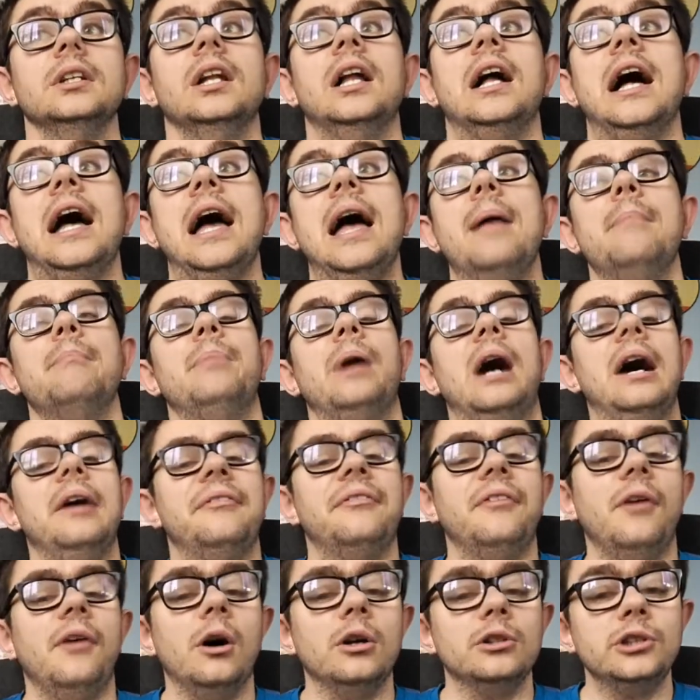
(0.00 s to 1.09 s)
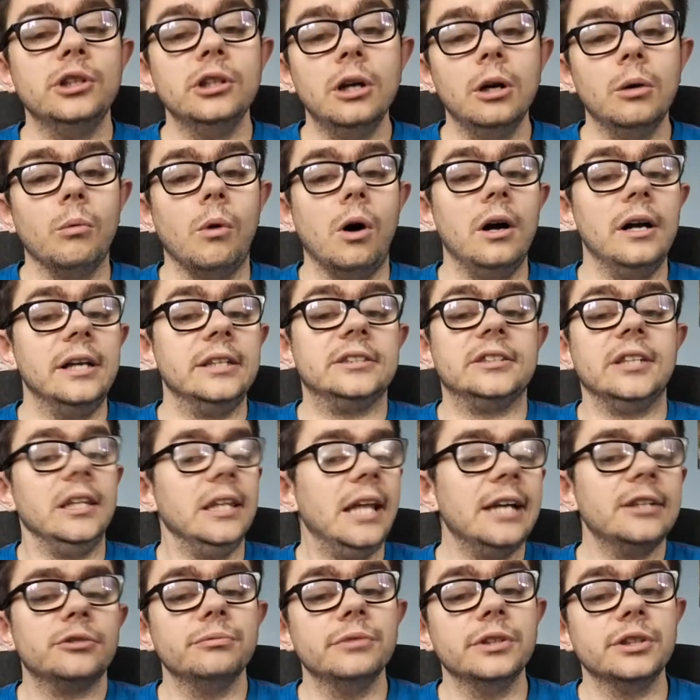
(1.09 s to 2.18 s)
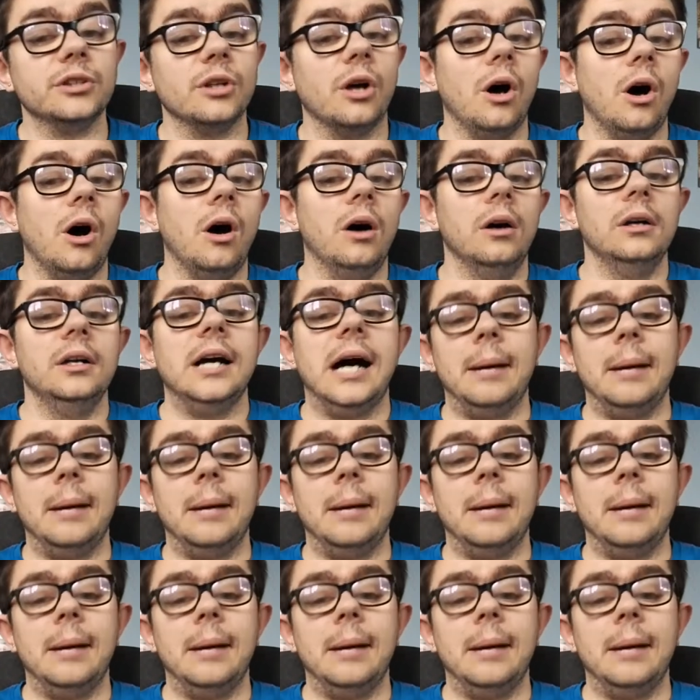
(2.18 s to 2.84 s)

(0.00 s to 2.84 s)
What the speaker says: But I thought, you know what, it's a last resort.